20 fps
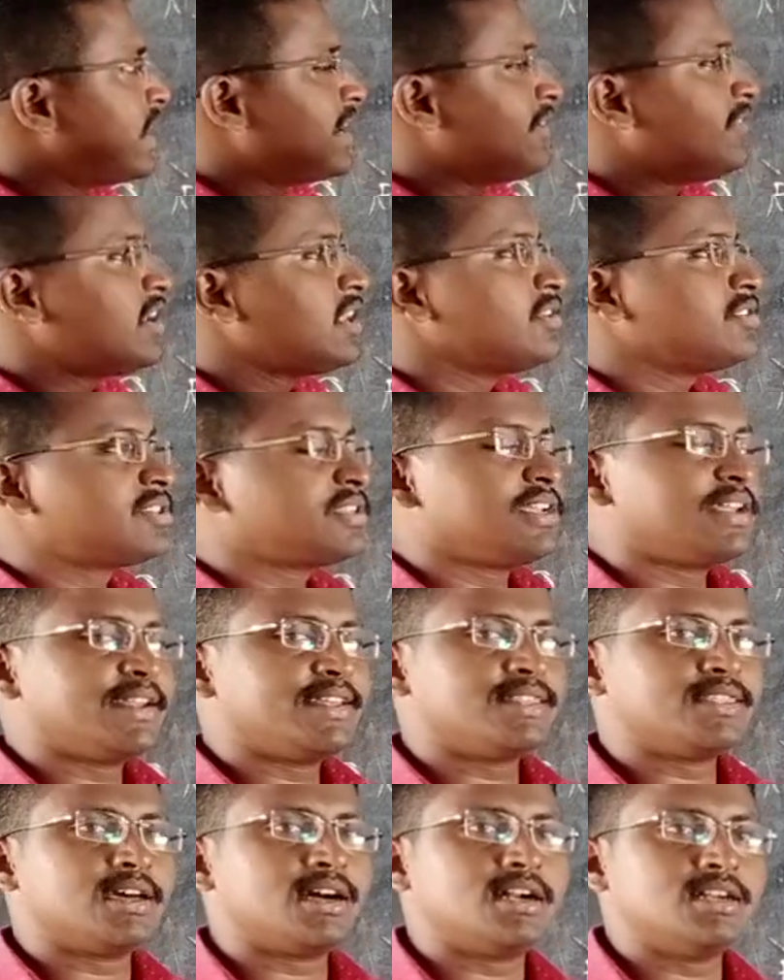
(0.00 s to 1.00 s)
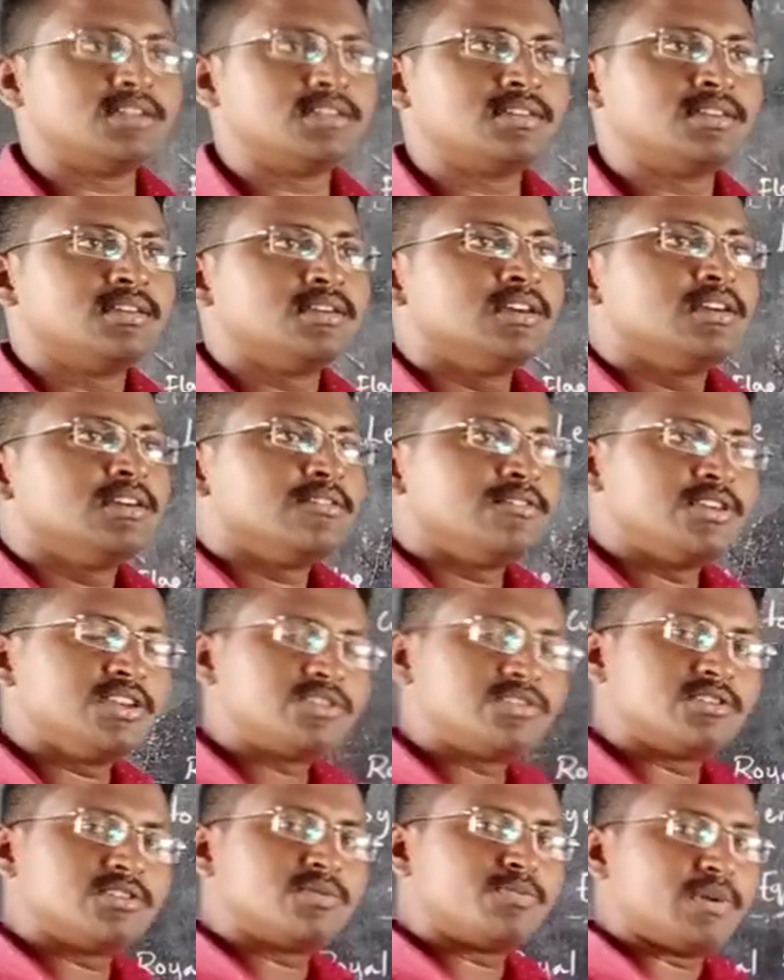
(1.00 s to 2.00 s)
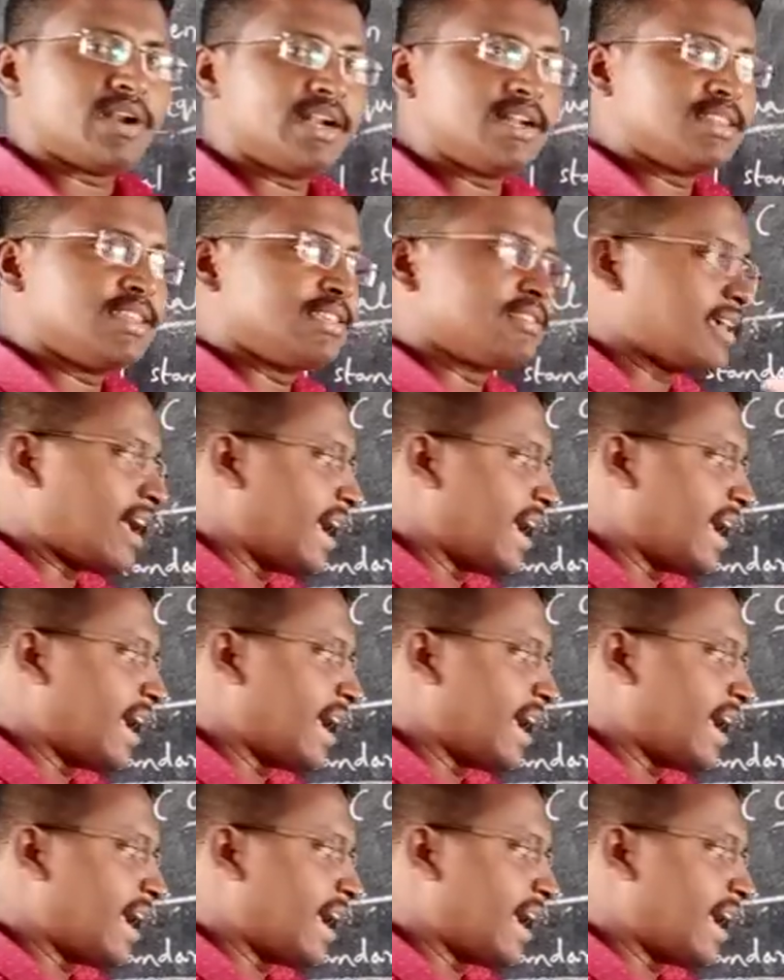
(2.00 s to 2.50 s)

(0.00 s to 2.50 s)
revolutionary thoughts, we should spread these